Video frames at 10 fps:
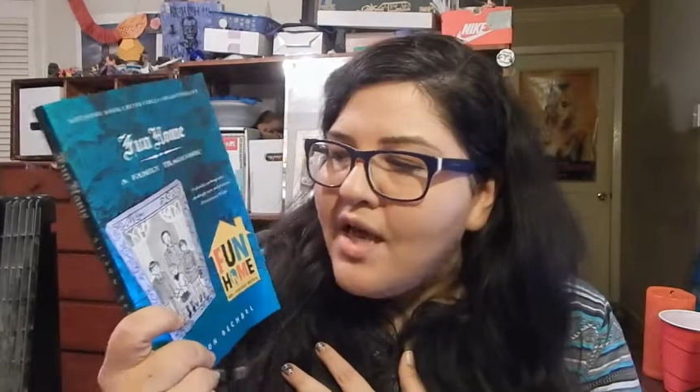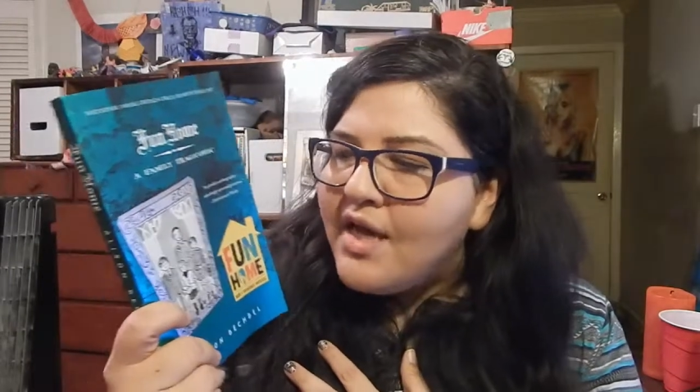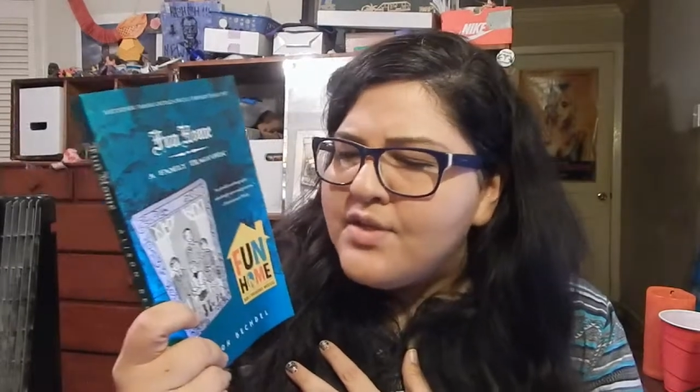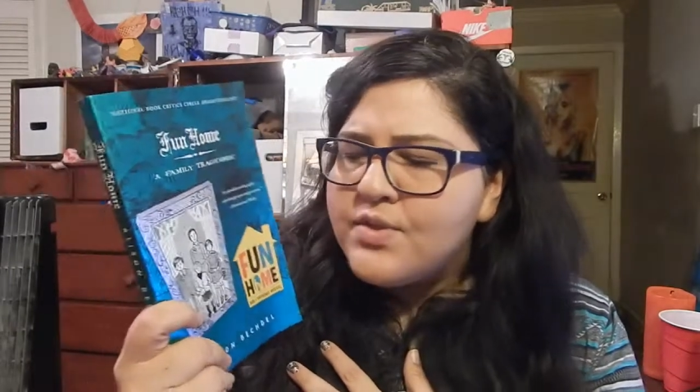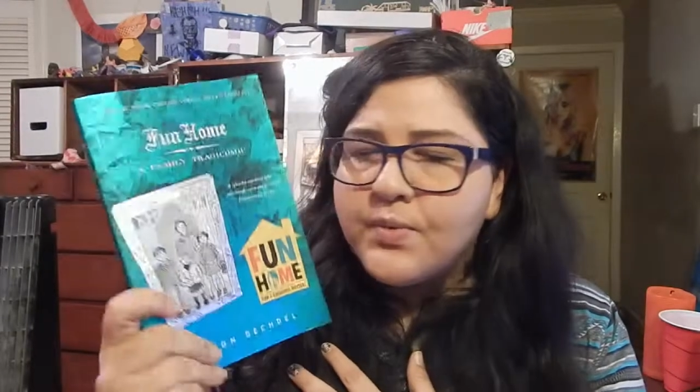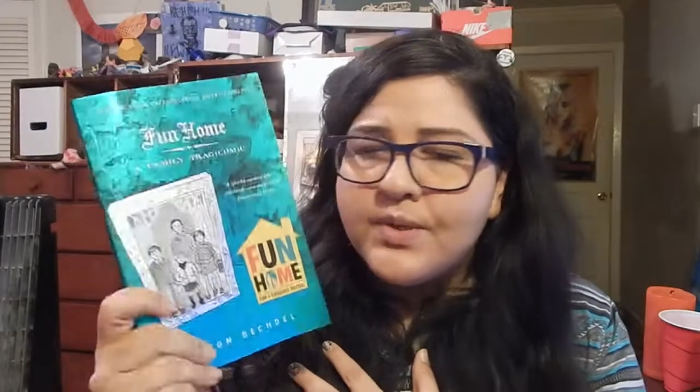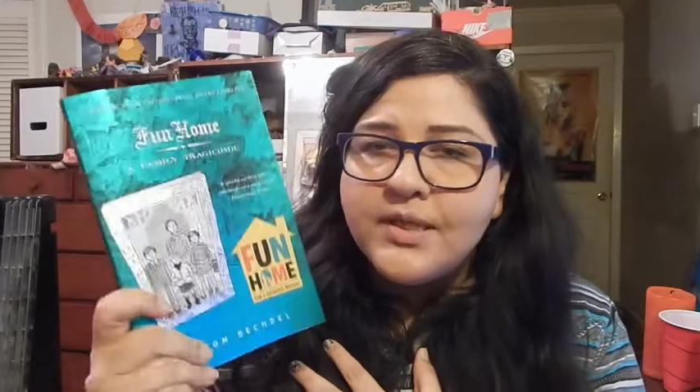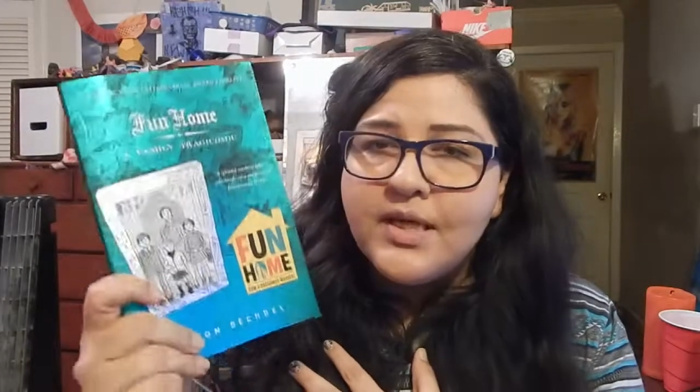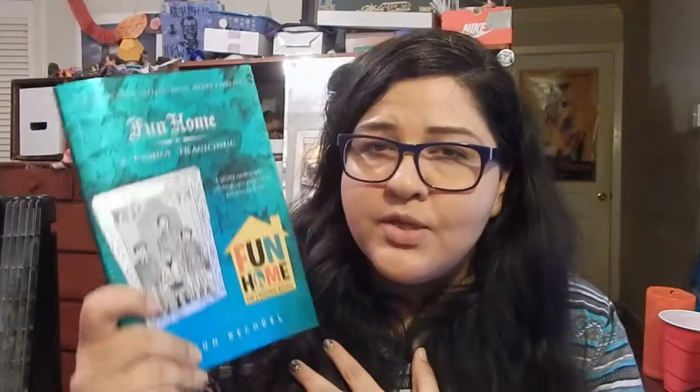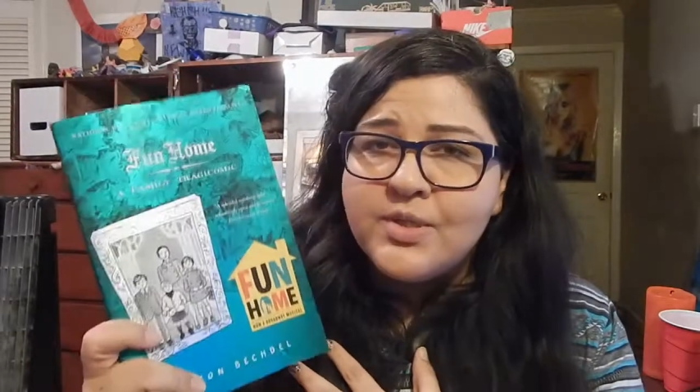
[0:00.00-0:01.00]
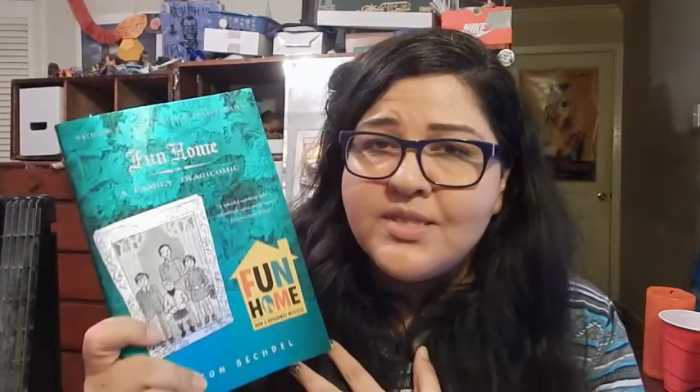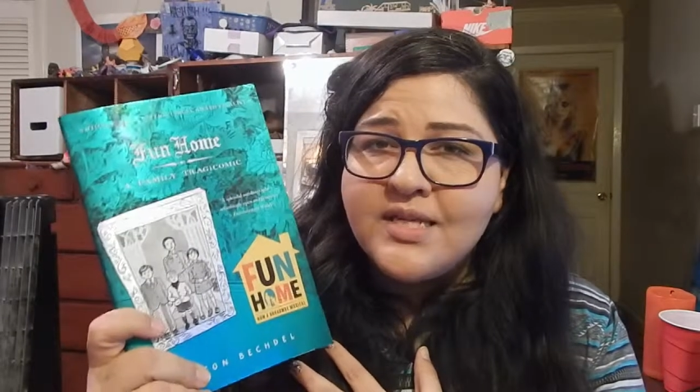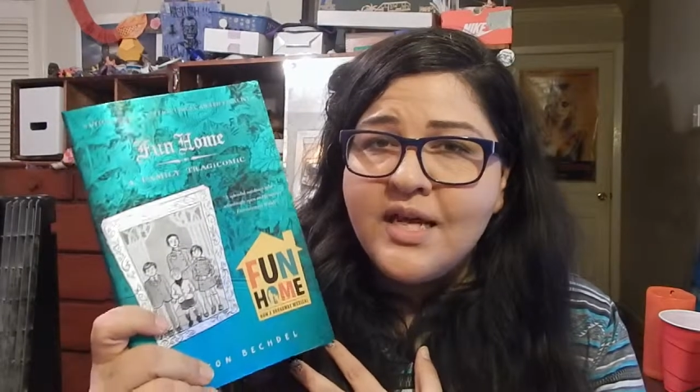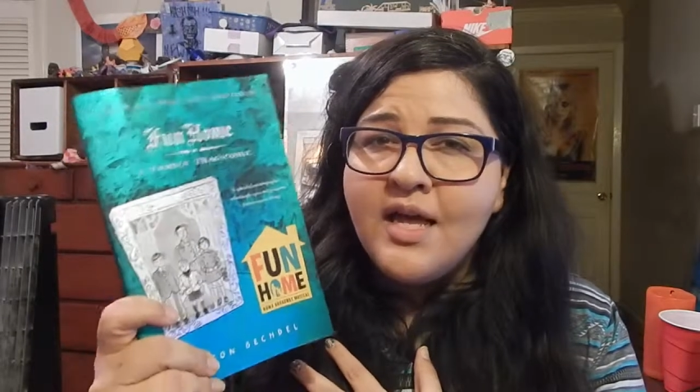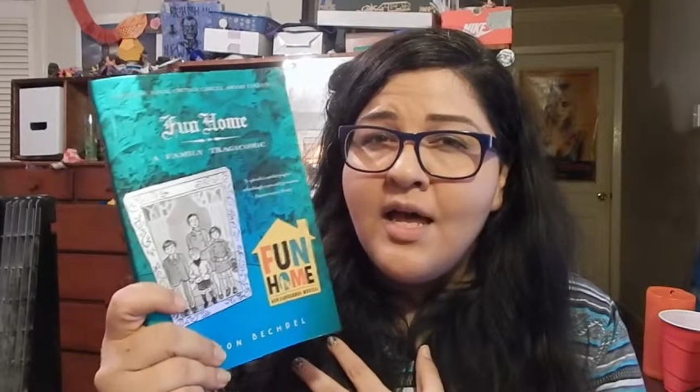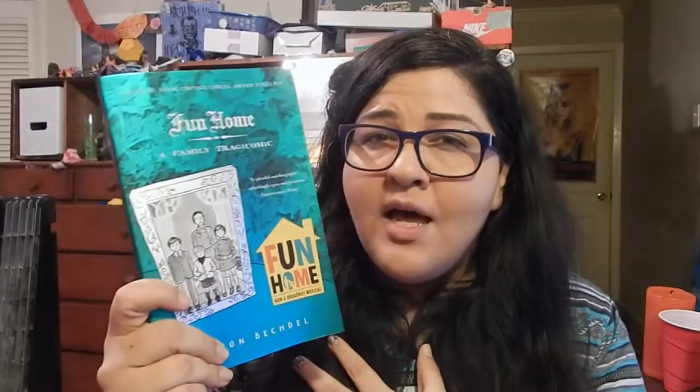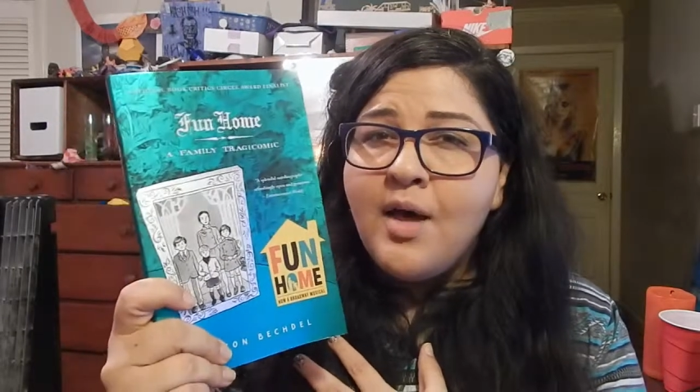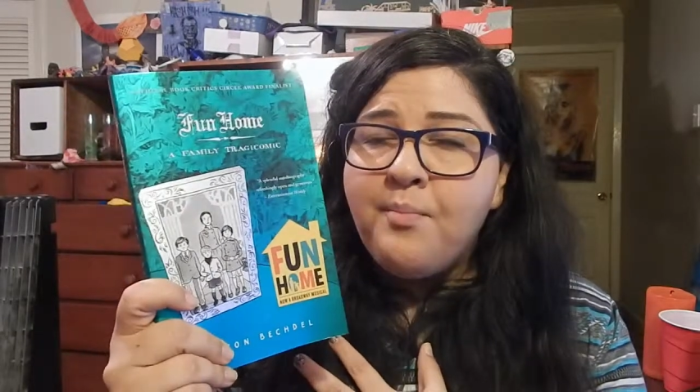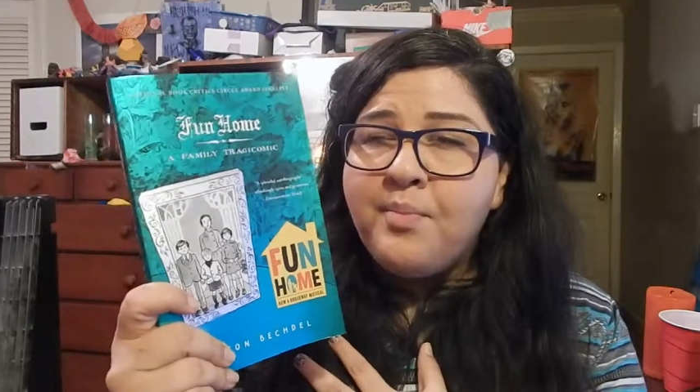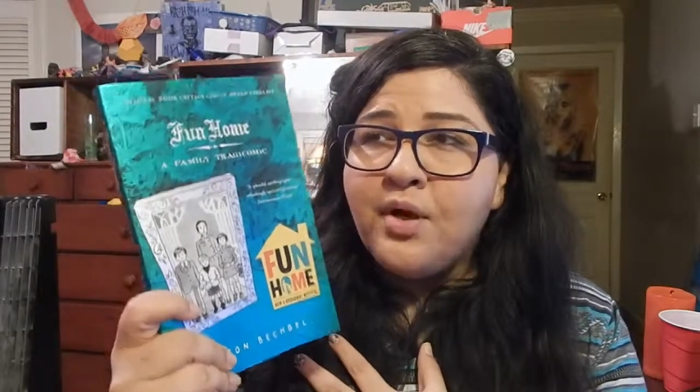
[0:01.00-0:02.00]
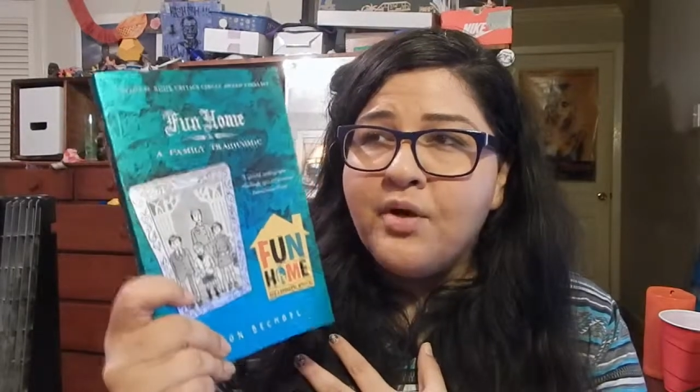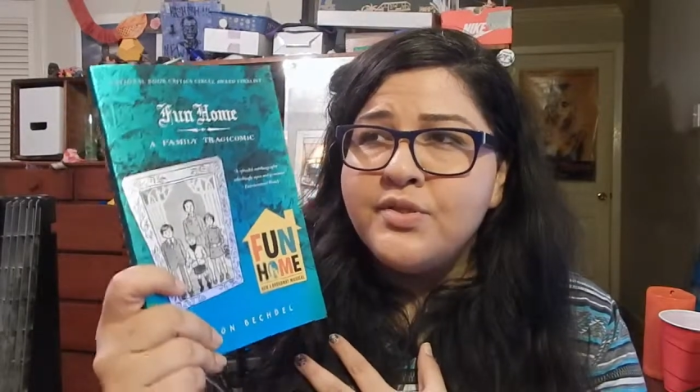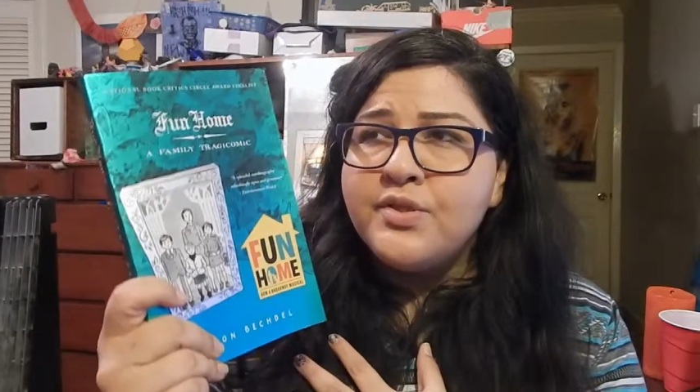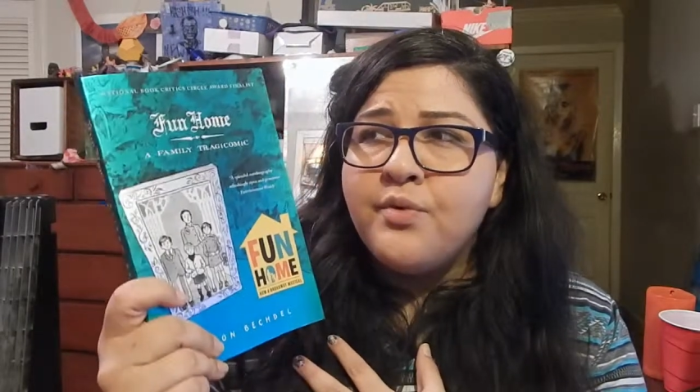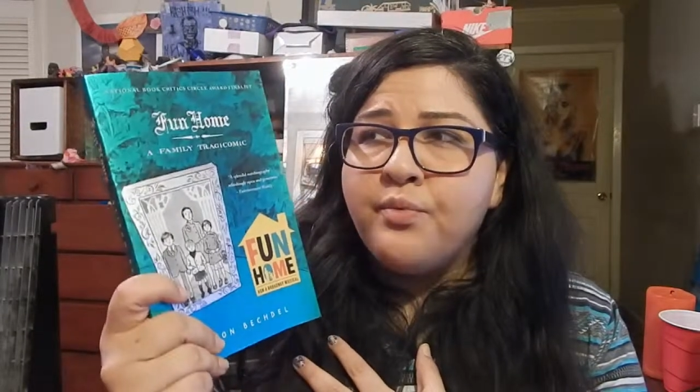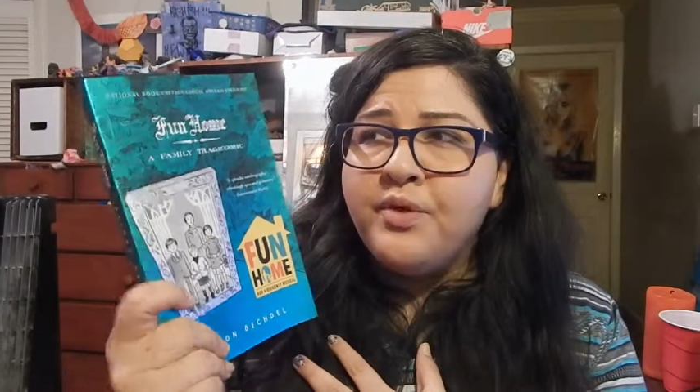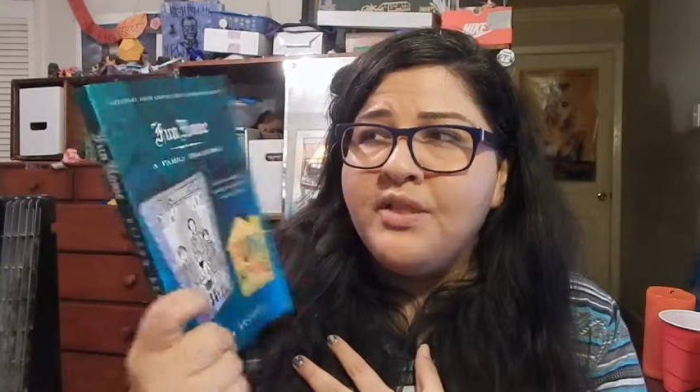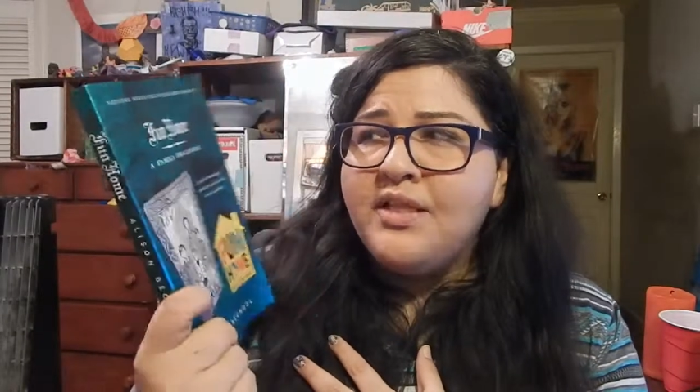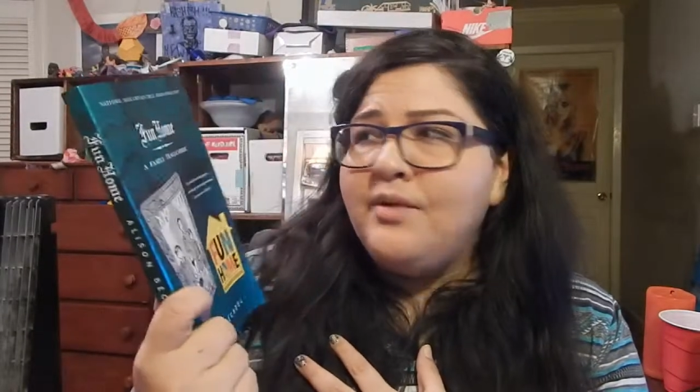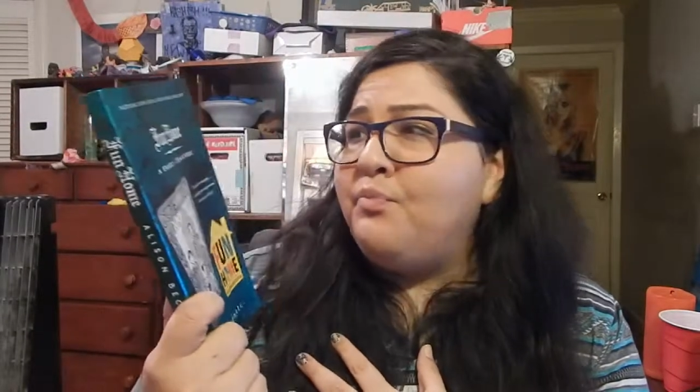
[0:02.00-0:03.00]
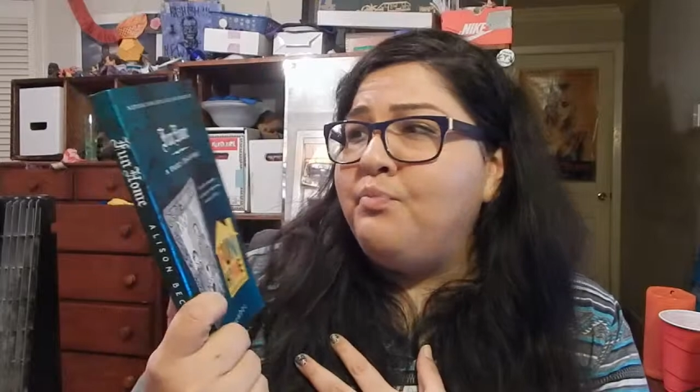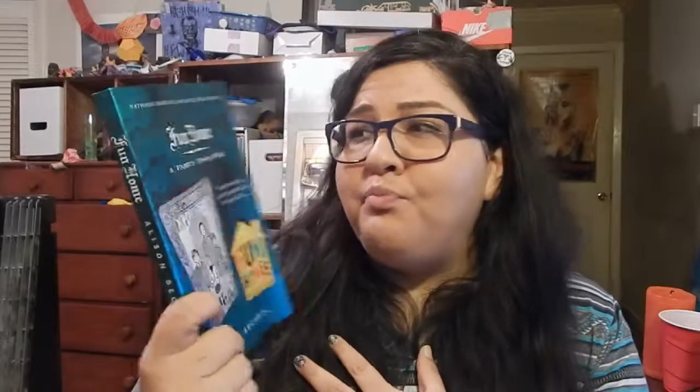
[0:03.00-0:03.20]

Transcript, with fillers: It's just really interesting, but also really